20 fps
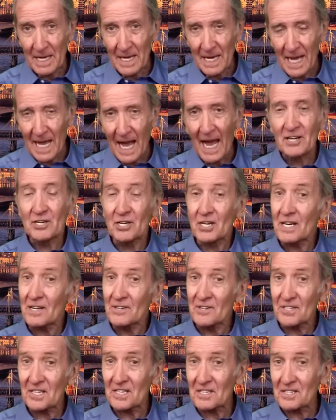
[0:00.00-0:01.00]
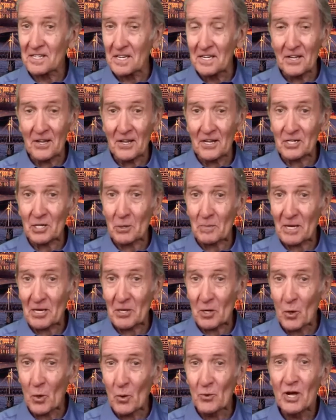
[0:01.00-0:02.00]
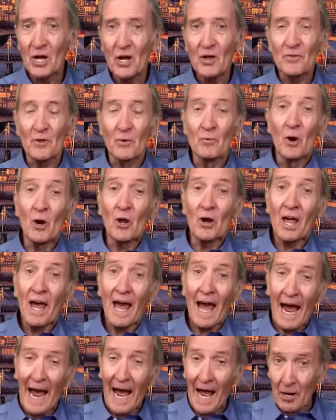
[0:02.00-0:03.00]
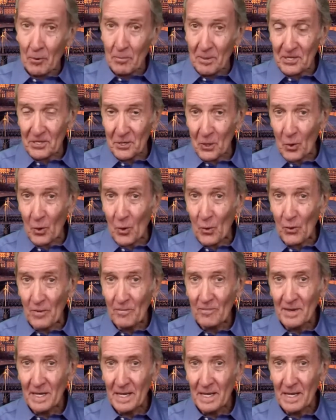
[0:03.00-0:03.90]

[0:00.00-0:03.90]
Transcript: And she insisted that it should be called the Royal Albert Hall